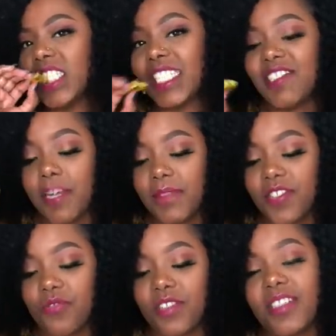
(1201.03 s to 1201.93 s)
I jumped
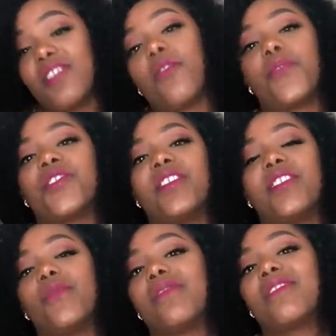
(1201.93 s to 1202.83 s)
into this new
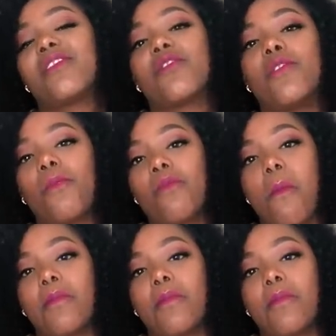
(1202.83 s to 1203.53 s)
opportunity with zero